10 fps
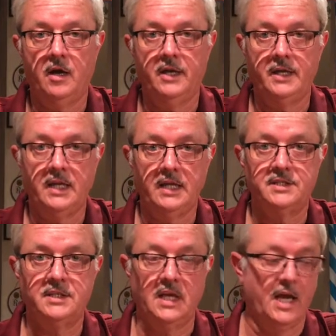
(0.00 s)
on the
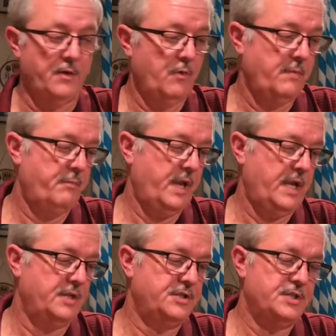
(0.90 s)
SCI
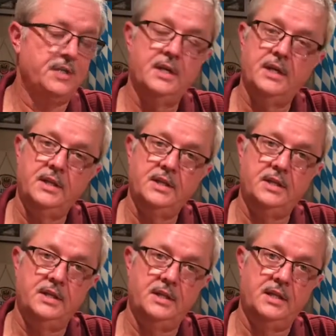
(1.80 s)
webpage
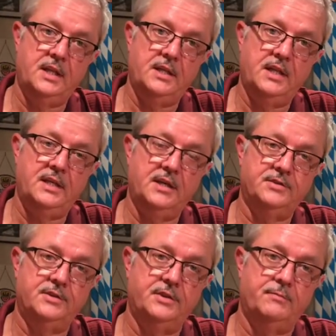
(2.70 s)
that
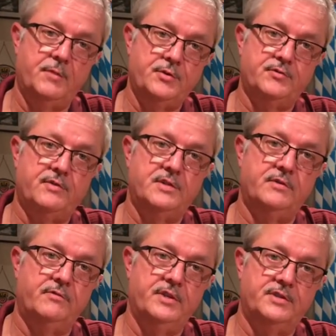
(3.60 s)
details the most
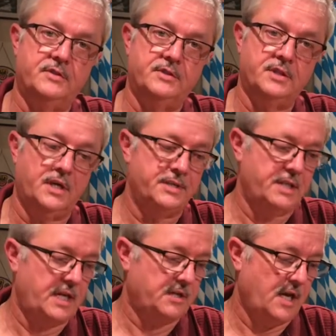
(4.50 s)
recent research onto
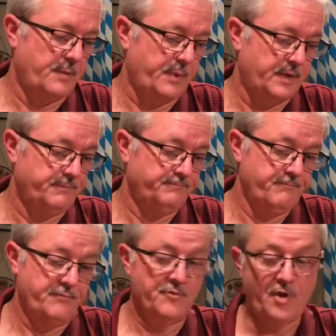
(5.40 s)
that topic.
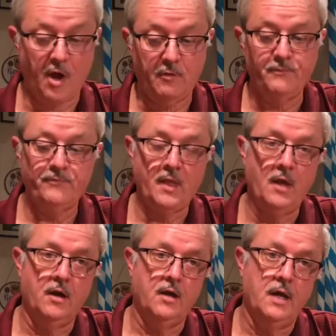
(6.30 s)
So,
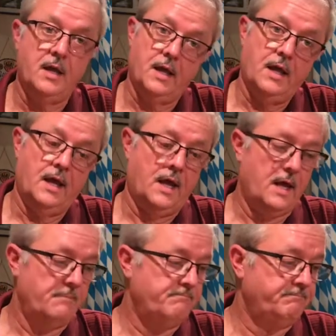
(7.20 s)

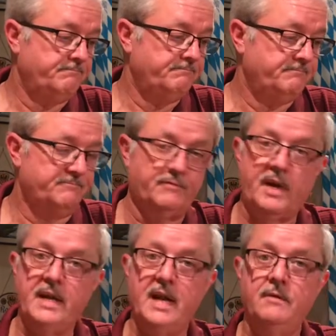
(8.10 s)

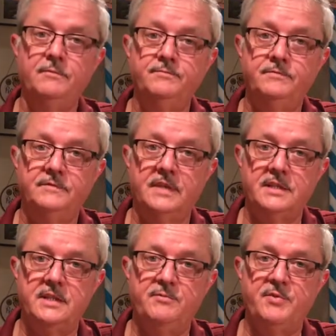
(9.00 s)
right now,
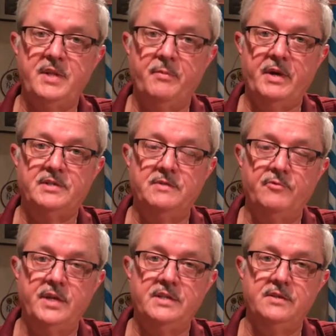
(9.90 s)
that seems to be the best
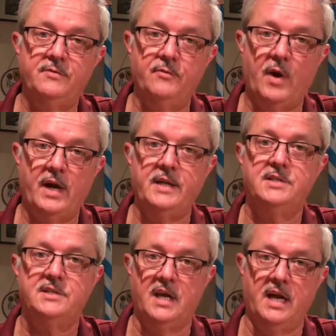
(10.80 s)
reason why
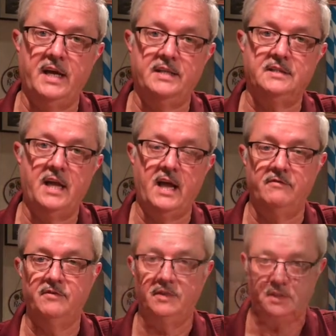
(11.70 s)
steins
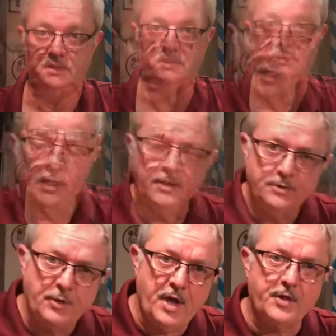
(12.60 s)
have lids.
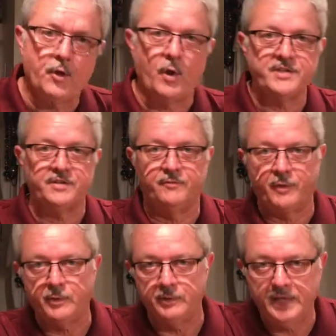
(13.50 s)
So another question
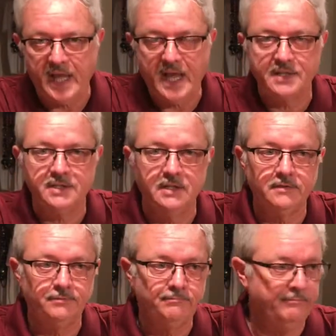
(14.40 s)
frequently asked is,